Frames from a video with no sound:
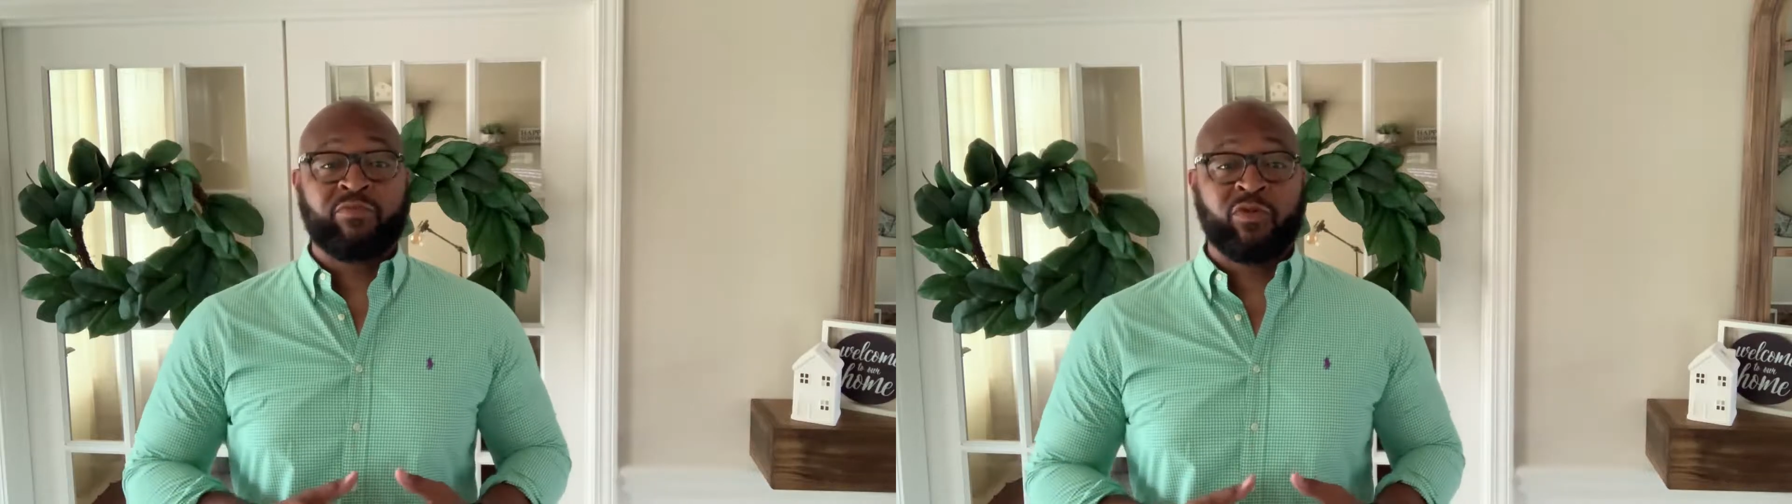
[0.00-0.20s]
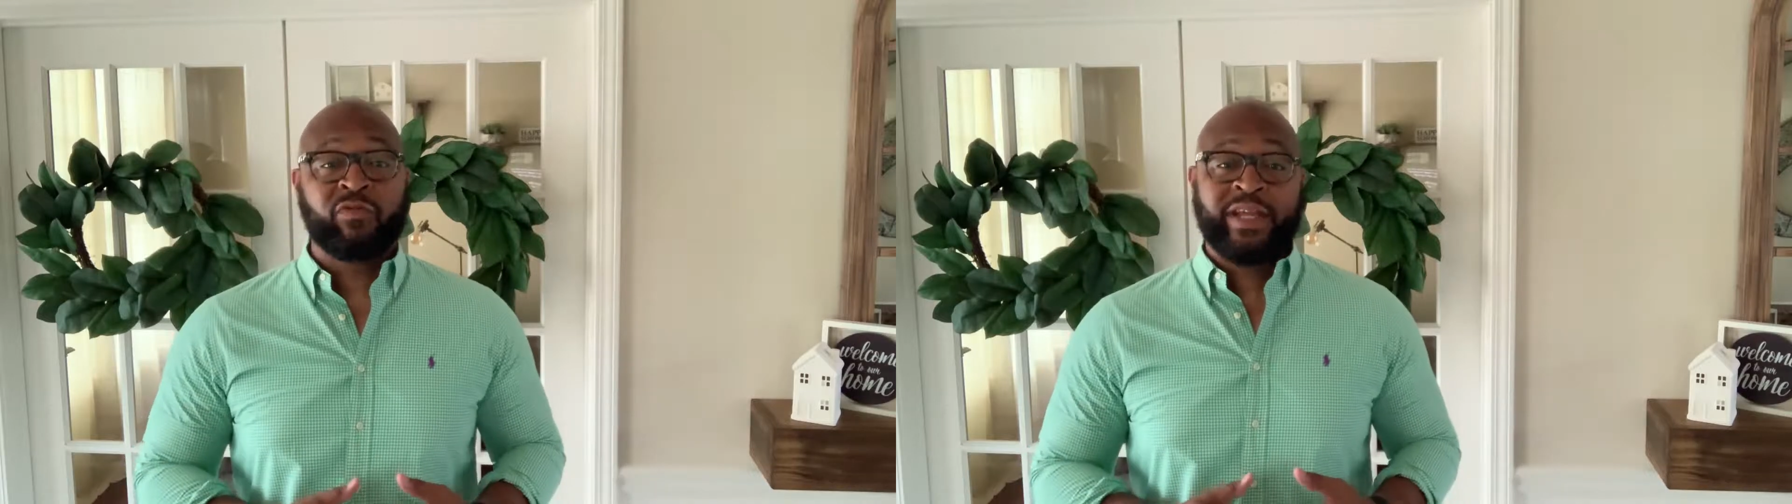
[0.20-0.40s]

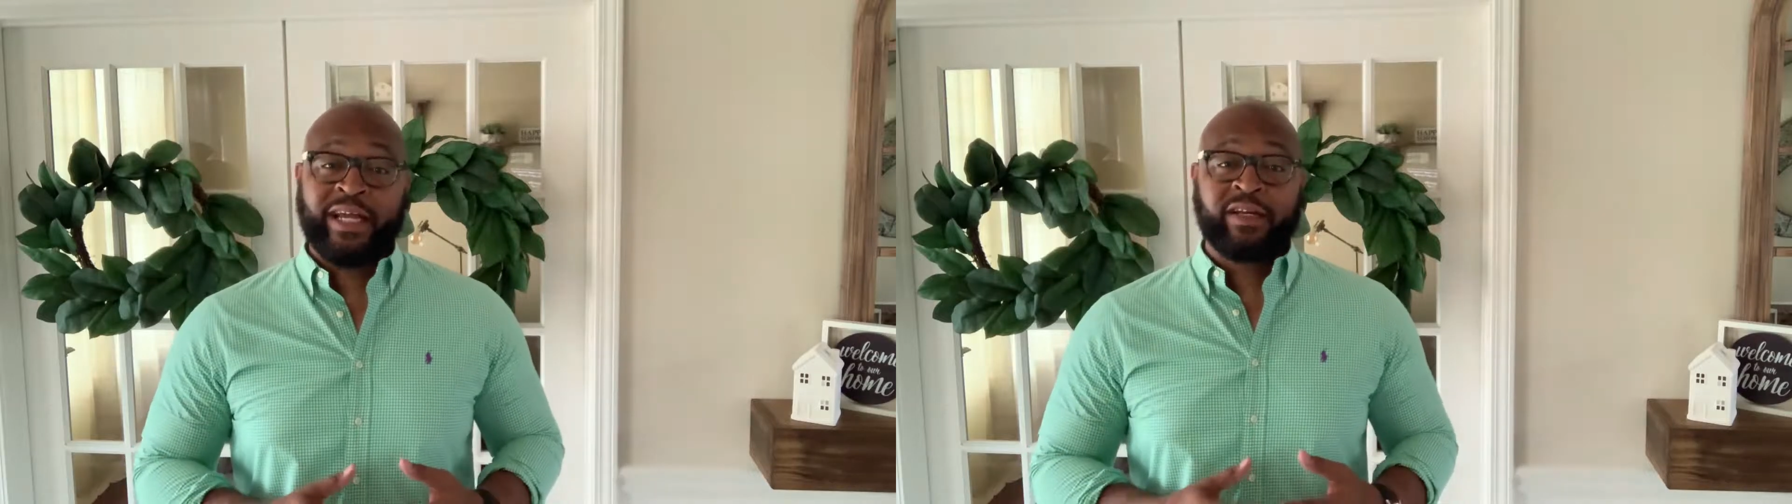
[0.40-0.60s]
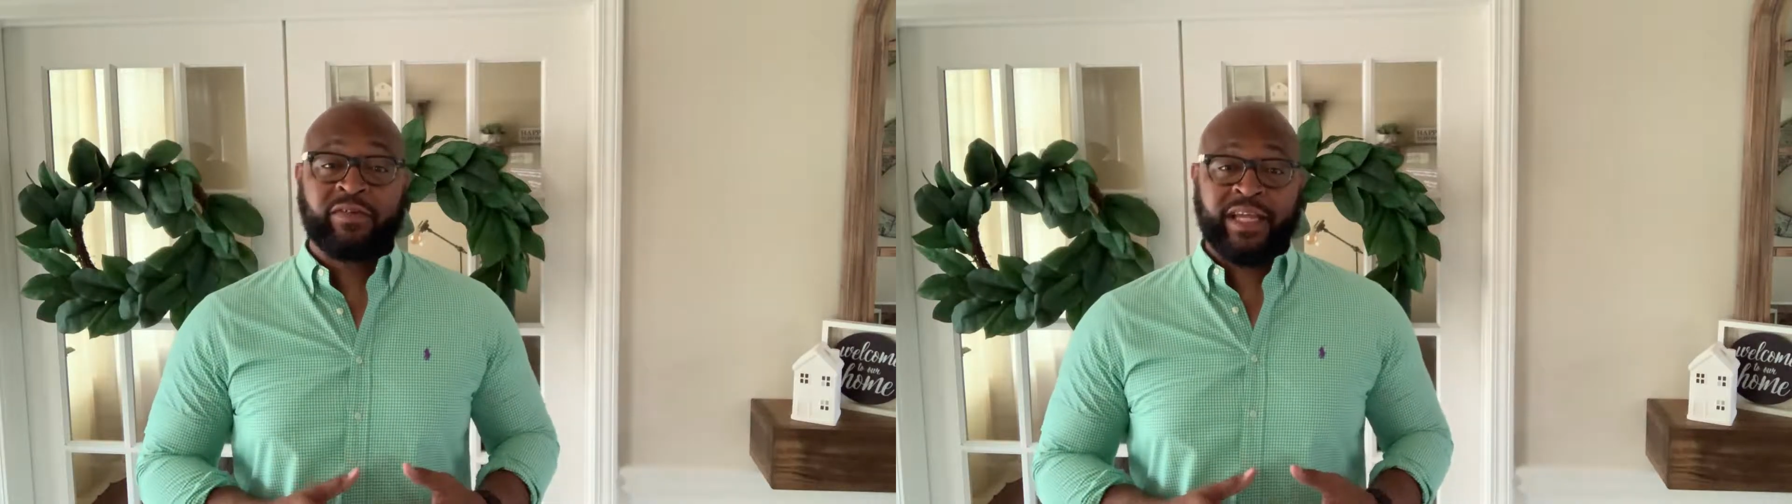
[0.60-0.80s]
remove
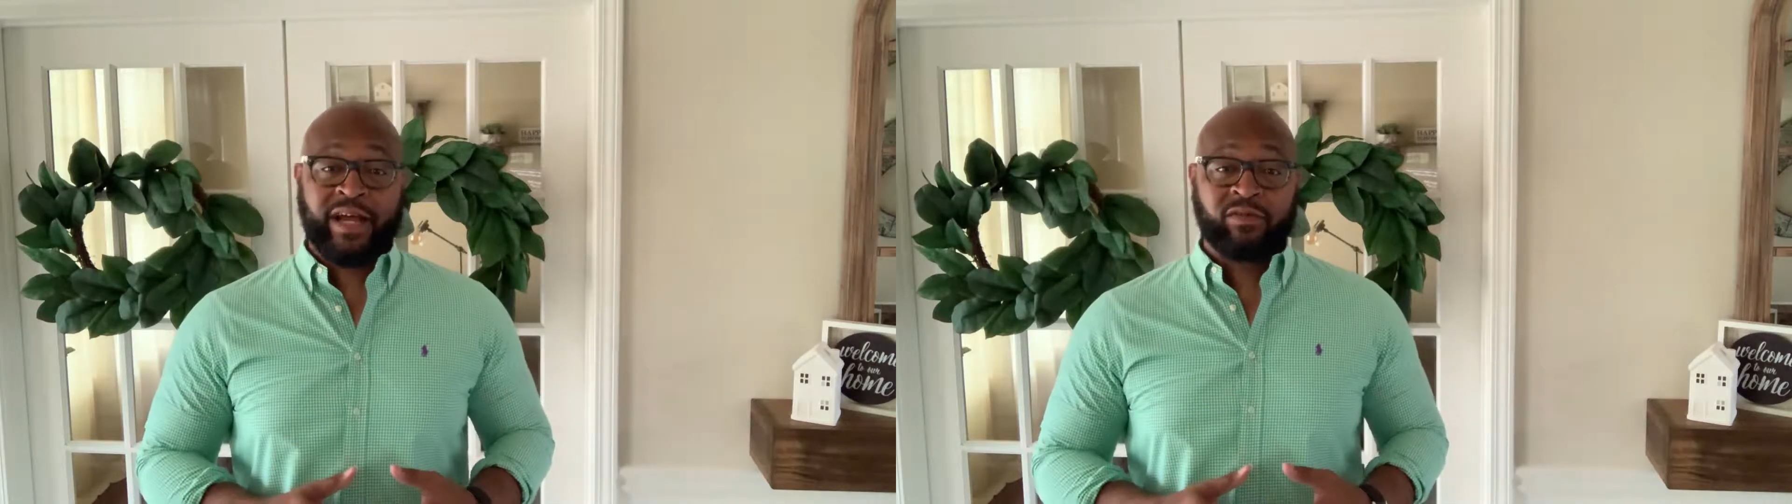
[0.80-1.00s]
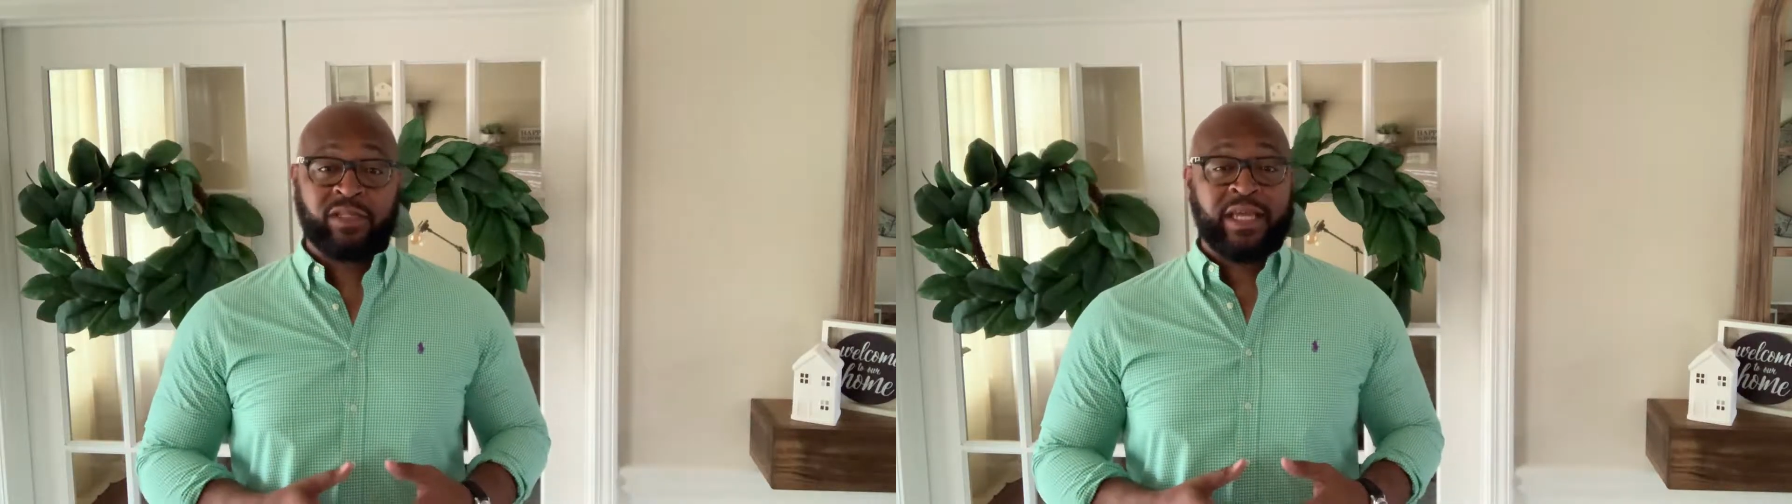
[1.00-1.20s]
negative
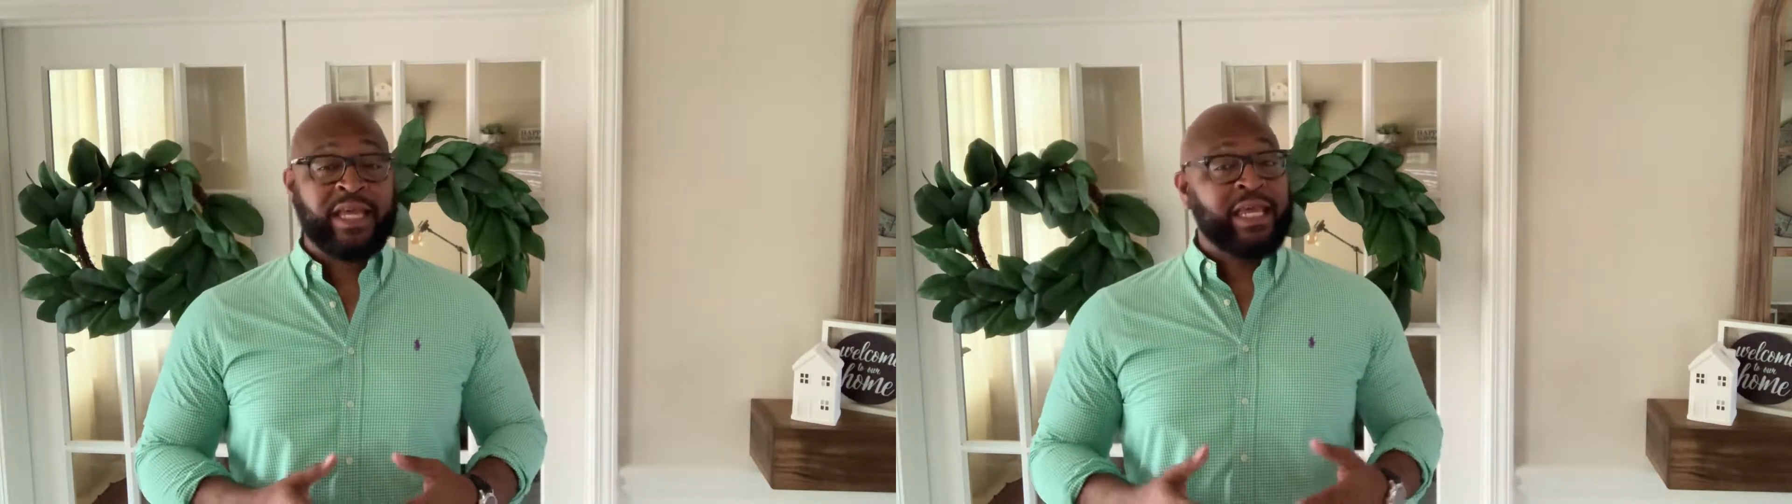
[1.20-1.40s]
accounts,